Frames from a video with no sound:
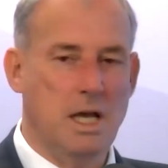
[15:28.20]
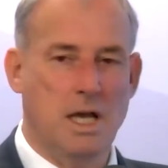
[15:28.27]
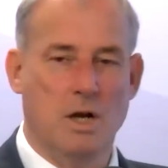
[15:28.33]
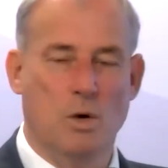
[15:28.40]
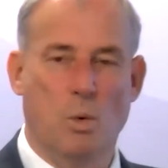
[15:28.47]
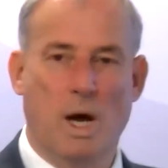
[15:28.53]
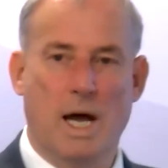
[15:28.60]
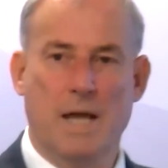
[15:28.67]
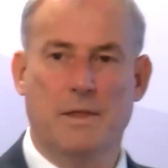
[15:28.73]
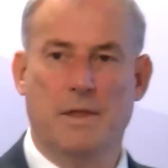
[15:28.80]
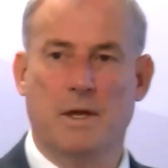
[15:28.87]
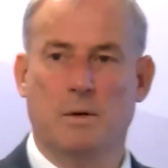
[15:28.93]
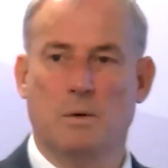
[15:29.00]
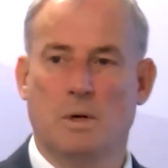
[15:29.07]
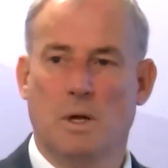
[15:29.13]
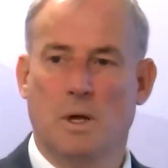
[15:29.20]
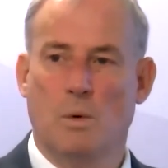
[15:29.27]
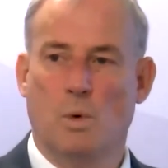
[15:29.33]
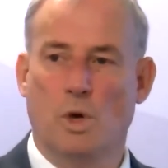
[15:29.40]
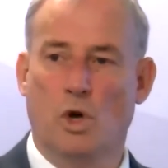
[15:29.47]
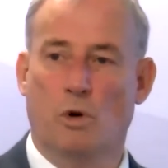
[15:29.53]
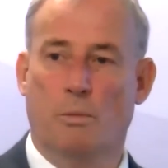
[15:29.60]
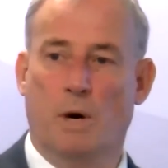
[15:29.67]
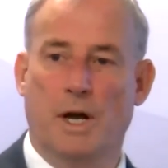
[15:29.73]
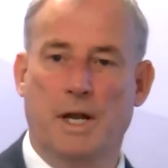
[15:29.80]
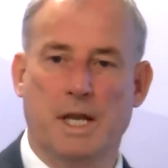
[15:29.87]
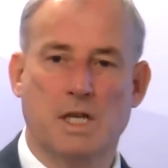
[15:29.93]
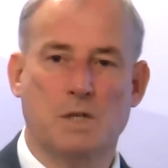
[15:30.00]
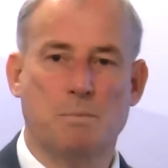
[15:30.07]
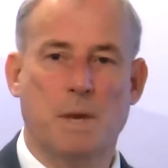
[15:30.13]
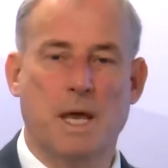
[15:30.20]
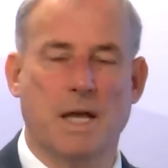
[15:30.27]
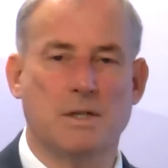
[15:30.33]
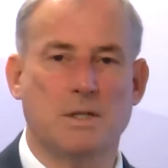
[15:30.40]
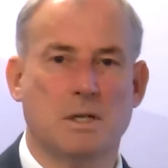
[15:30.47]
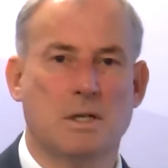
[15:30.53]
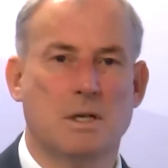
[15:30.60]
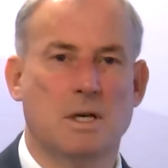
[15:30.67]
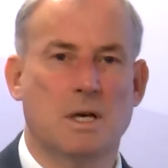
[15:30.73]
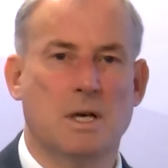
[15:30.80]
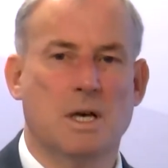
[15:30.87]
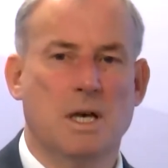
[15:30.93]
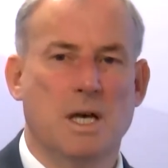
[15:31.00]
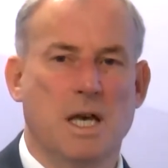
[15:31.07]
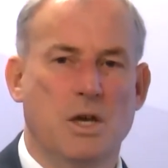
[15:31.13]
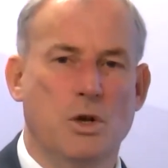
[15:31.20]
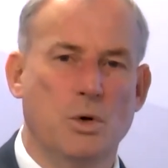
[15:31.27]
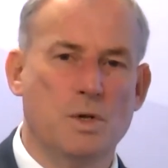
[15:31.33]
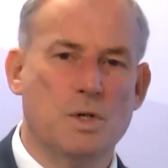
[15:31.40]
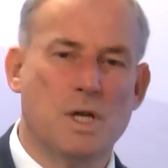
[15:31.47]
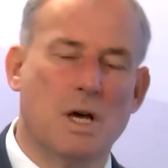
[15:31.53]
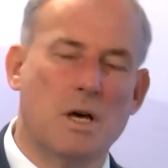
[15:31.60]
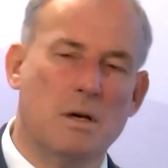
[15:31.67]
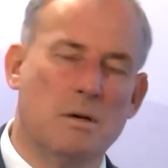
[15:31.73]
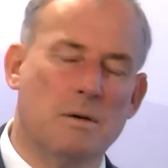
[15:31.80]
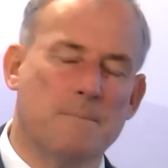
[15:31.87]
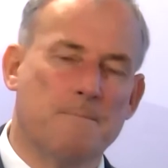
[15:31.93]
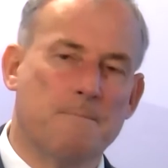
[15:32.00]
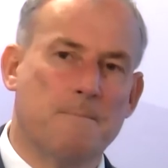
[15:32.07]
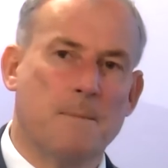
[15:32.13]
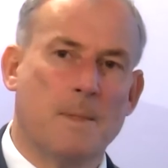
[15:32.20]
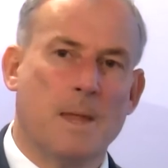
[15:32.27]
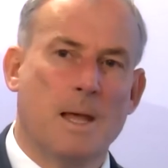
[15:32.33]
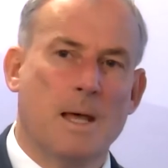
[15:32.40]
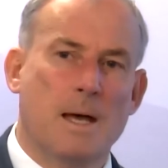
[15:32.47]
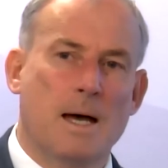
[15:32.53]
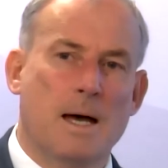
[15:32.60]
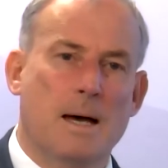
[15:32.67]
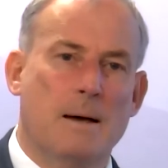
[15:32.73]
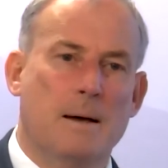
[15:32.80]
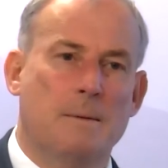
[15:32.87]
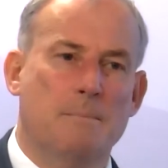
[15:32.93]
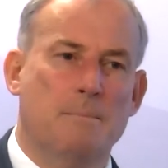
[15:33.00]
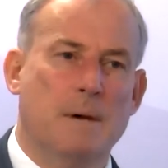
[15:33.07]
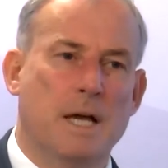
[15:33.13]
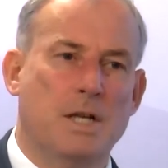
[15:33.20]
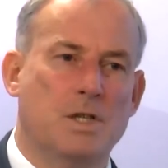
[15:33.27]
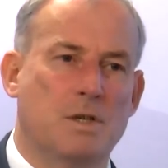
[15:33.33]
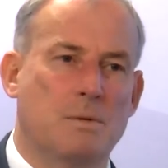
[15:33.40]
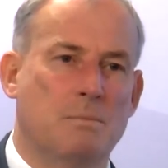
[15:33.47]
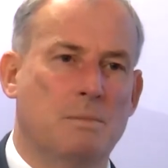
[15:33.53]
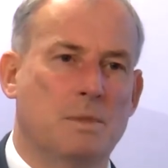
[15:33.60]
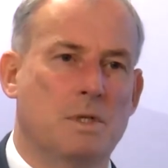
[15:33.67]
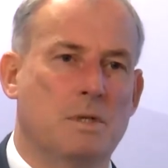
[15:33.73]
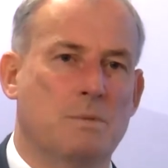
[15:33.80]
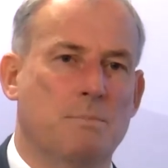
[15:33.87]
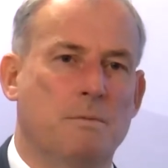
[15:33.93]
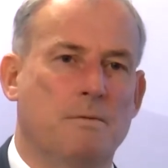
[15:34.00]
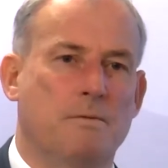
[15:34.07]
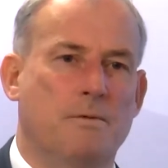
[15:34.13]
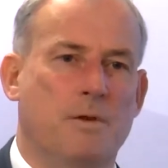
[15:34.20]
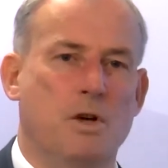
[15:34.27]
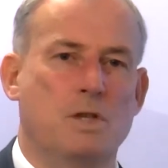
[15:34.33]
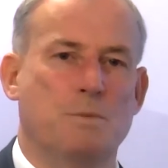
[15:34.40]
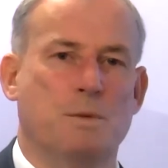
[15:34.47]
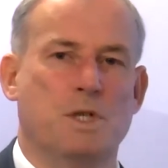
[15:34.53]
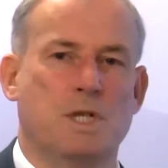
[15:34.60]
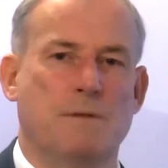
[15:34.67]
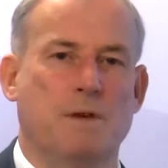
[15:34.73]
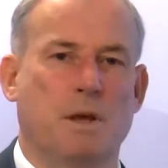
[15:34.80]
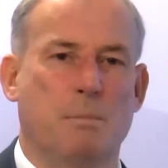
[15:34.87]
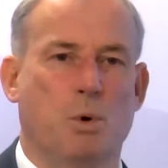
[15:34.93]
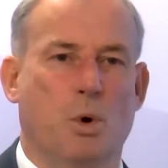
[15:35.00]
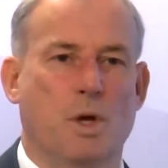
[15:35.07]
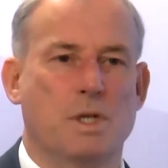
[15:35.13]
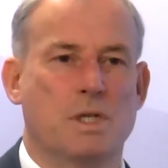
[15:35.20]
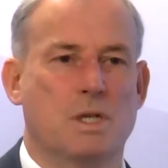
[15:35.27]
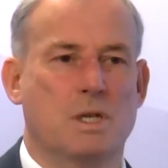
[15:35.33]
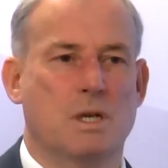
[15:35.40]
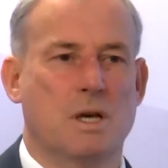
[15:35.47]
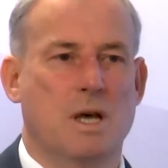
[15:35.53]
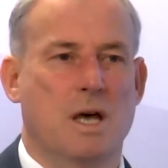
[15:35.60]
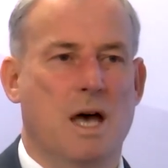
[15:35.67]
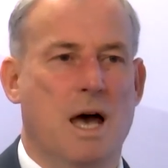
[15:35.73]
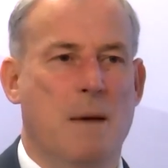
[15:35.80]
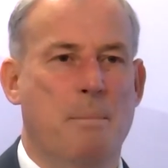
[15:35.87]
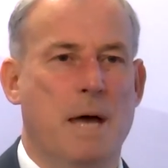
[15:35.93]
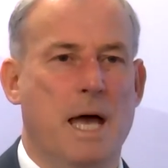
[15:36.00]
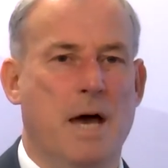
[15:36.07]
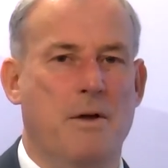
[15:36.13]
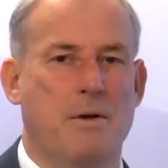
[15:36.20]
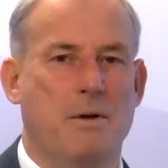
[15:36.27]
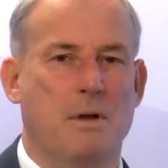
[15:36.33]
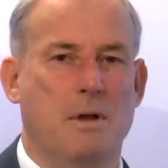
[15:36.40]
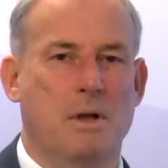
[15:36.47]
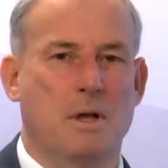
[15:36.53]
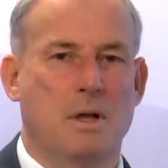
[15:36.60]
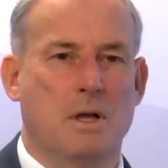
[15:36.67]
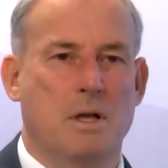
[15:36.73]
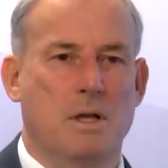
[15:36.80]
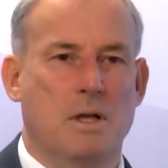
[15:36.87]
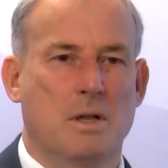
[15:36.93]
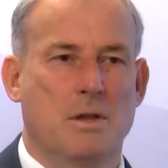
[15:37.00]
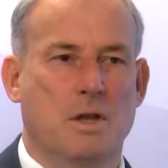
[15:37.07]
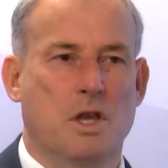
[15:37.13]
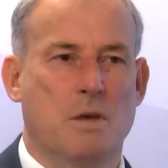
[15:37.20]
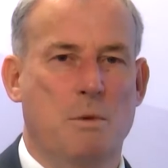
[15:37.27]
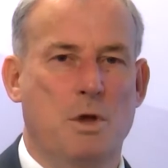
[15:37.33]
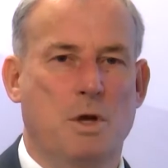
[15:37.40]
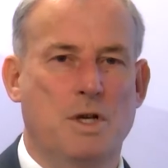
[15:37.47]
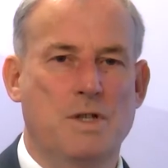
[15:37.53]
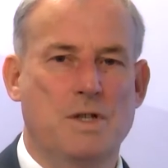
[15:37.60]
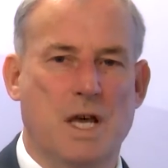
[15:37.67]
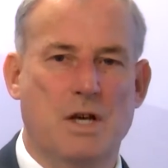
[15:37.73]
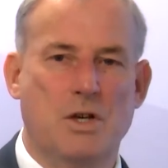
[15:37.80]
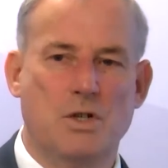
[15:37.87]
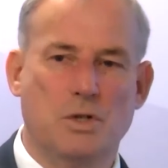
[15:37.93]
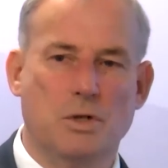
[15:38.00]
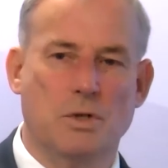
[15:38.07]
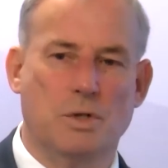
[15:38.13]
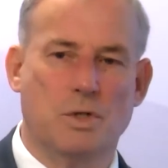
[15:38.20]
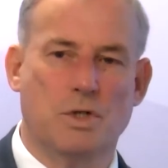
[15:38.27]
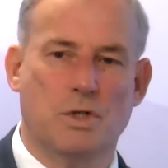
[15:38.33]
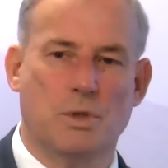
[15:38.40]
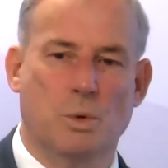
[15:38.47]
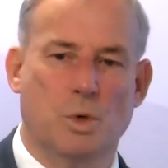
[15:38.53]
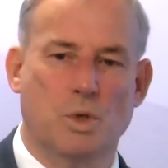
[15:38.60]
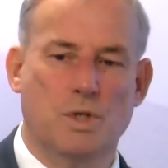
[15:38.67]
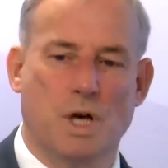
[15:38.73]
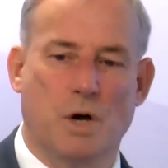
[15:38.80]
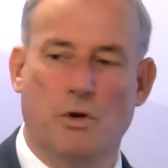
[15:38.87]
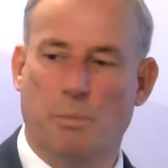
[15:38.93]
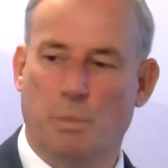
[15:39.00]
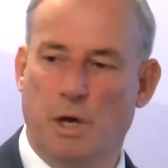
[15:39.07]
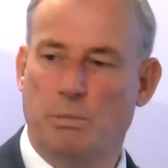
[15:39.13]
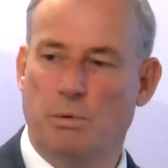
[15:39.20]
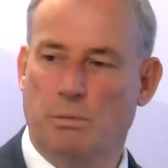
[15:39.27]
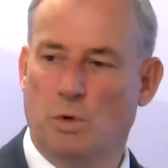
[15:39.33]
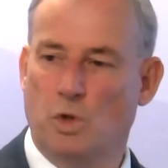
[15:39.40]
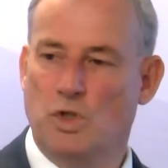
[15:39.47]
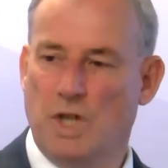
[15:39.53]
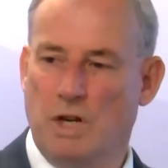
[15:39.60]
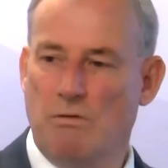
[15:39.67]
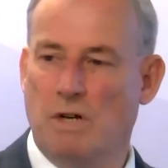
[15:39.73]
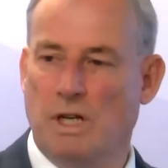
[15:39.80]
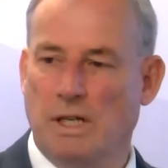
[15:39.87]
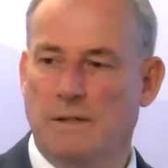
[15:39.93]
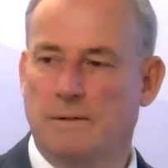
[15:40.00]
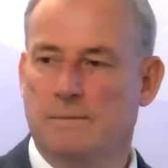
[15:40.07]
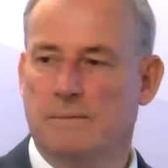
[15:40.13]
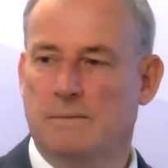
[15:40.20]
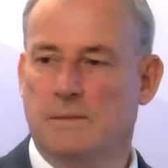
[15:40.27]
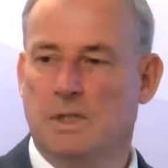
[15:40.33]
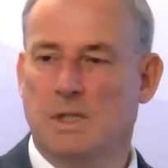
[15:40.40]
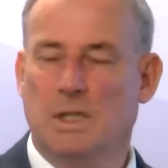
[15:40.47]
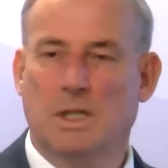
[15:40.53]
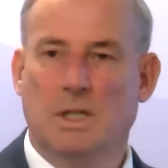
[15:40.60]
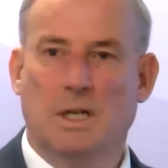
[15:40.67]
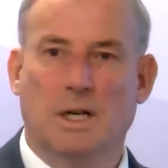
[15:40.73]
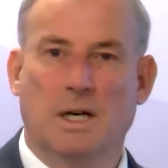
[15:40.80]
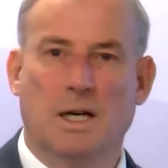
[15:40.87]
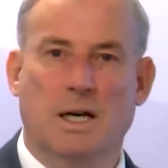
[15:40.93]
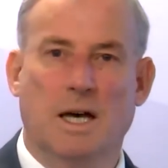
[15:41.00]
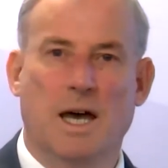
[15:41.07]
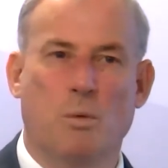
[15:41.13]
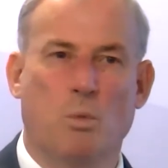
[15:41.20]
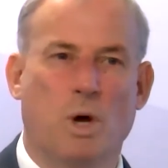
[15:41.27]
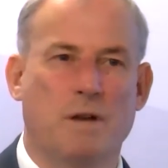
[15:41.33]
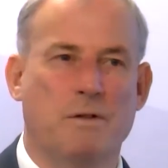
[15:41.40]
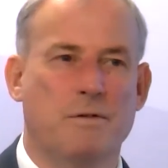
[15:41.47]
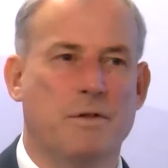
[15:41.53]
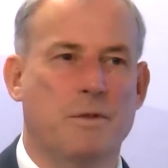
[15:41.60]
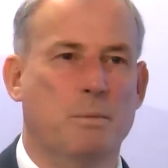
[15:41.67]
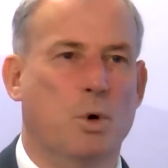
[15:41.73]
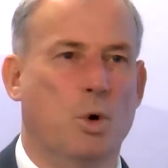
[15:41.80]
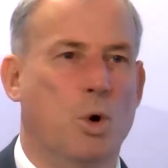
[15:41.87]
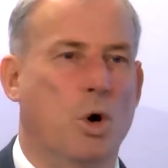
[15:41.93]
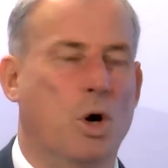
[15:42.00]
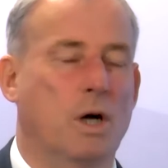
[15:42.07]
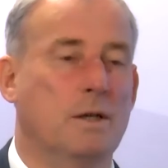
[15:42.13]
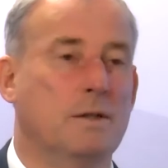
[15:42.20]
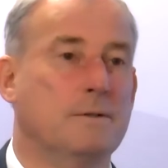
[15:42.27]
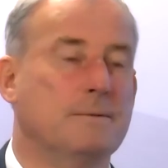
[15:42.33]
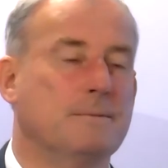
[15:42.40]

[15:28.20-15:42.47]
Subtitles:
in a way that we all might expect. It also made some very specific points about the community's attitudes towards older people more generally. And one of the more